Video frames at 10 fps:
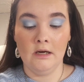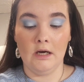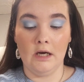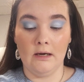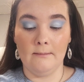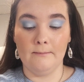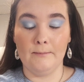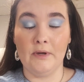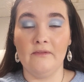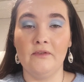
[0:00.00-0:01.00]

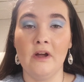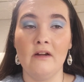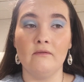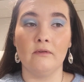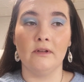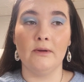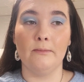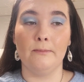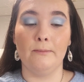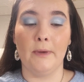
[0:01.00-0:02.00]
But if you have really
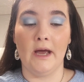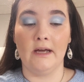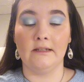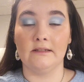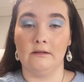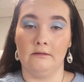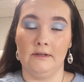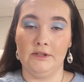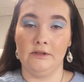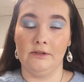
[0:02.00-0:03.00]
bad
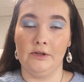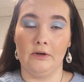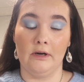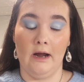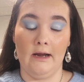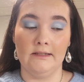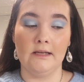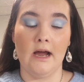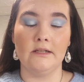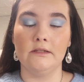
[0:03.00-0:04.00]
discoloration under your eyes,
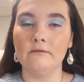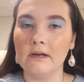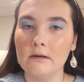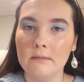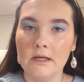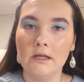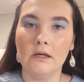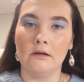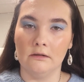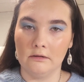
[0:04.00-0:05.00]
I do recommend
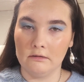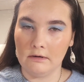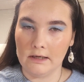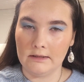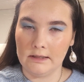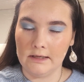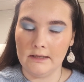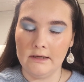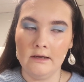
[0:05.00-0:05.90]
color correcting.